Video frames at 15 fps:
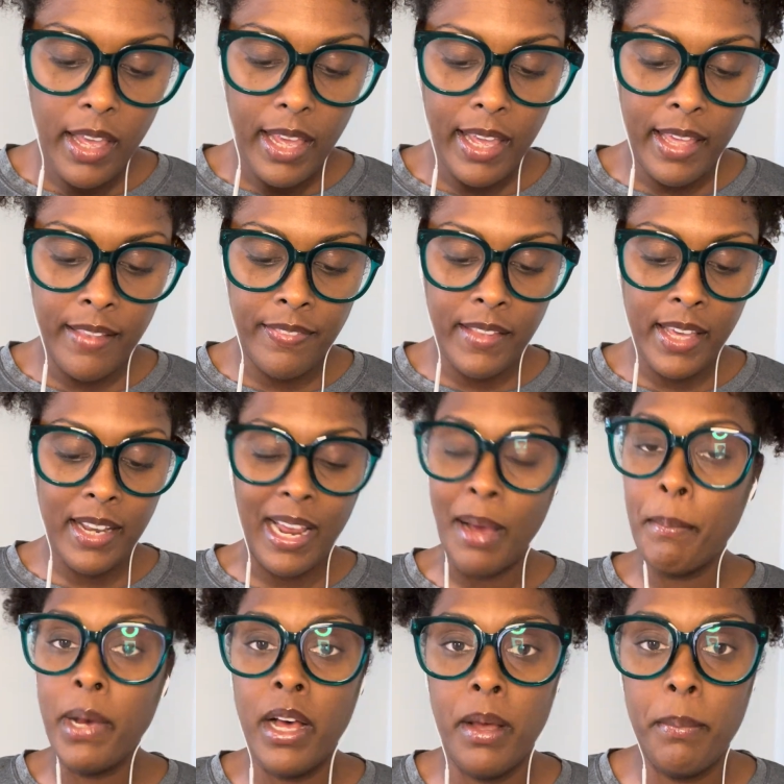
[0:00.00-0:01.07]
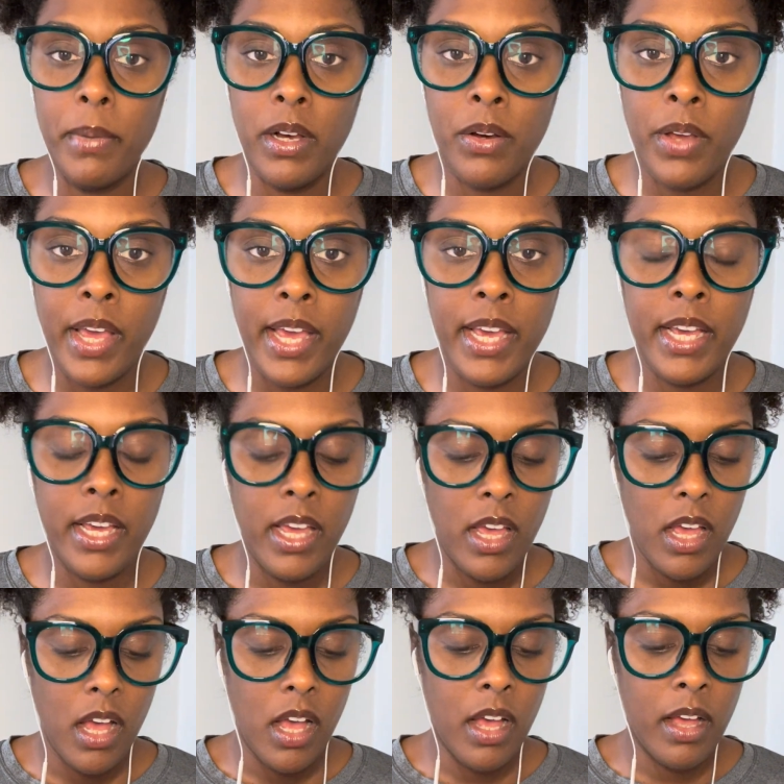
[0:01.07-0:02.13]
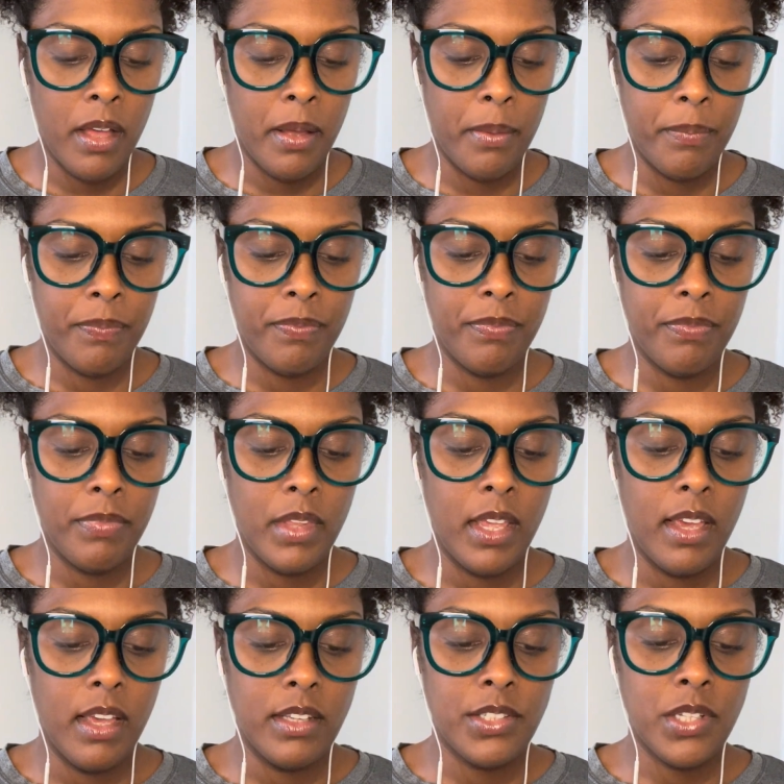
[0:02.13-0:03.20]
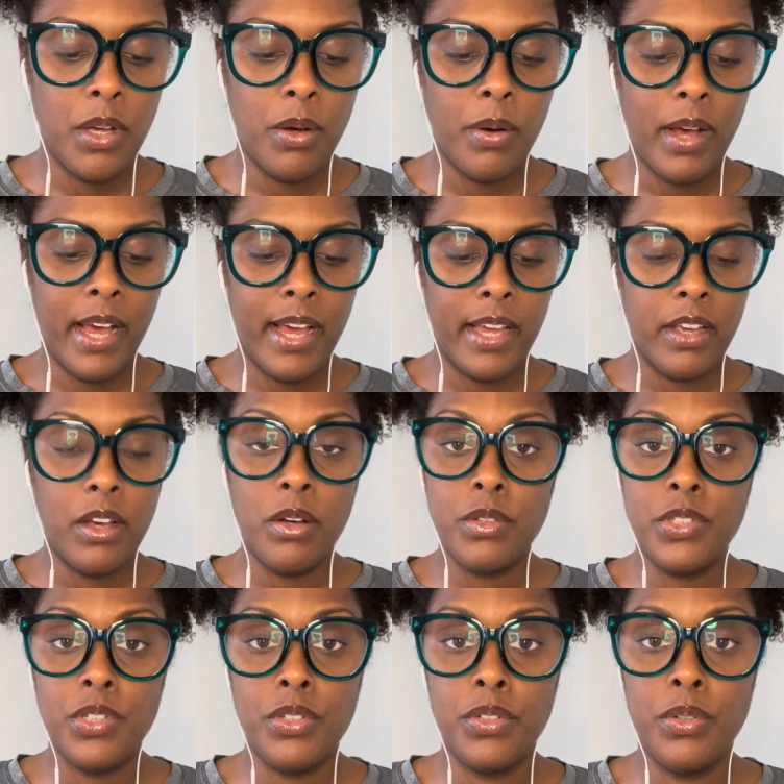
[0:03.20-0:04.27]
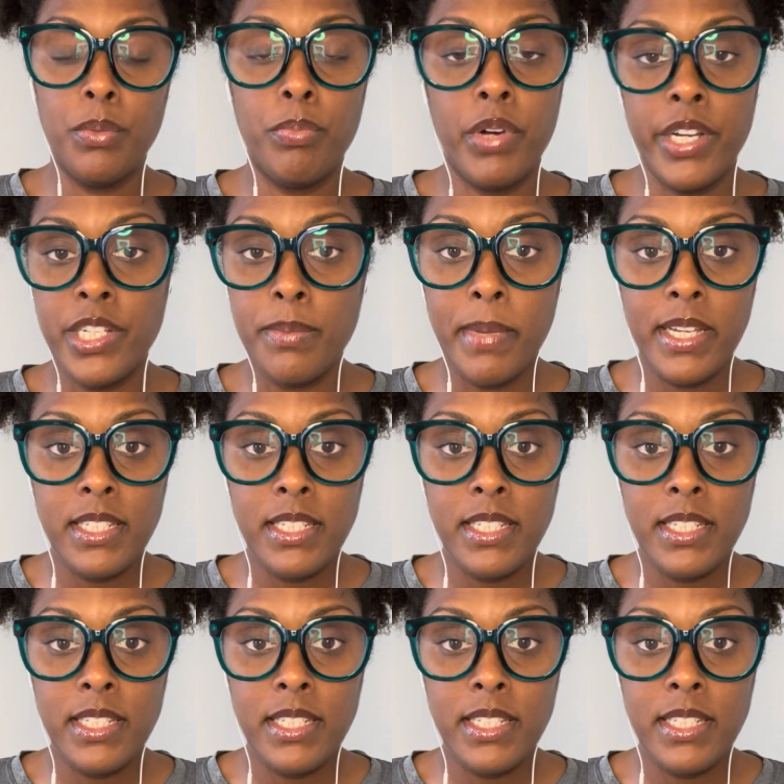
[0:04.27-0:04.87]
And then I'm up, okay? Um, so I go to brush my